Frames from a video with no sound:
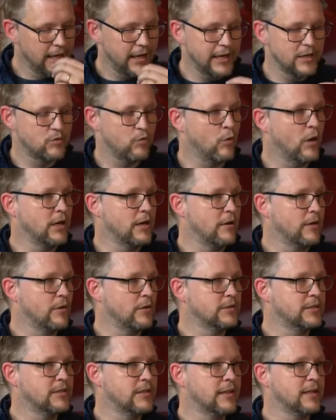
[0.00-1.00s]
is one of
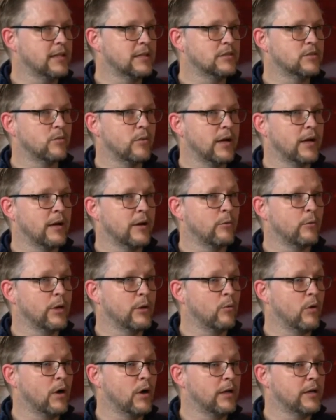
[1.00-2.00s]
those things where we
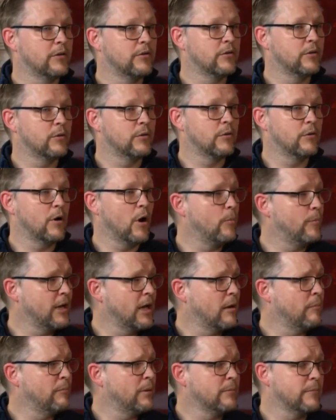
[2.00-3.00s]
wanted to
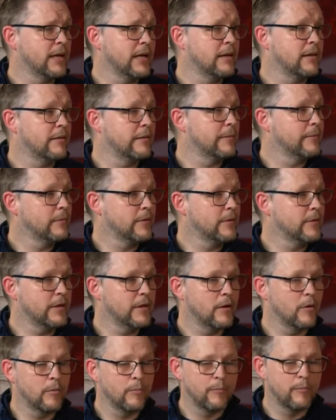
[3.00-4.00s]
open up and make
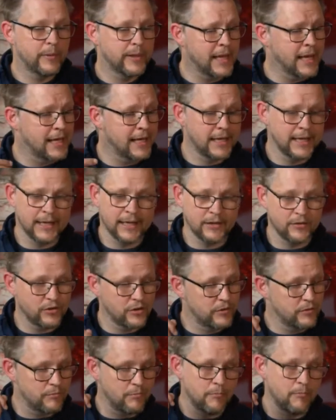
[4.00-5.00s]
planning and
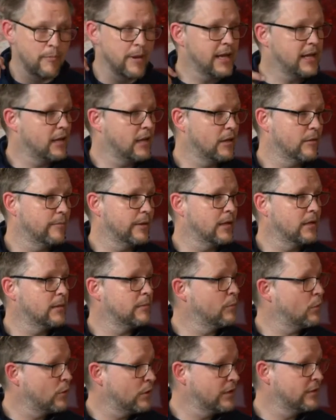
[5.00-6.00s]
just making a build
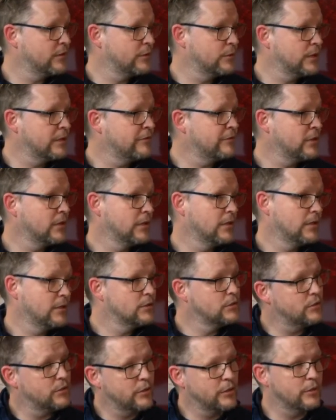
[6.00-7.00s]
more intuitive.
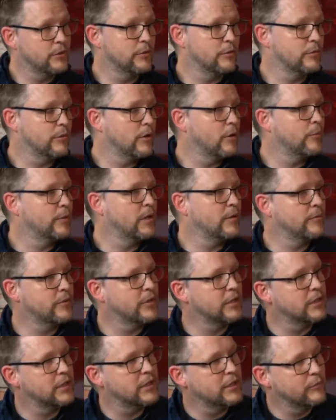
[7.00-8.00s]
So that
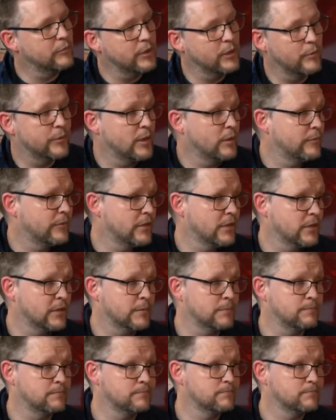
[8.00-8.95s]
we open up the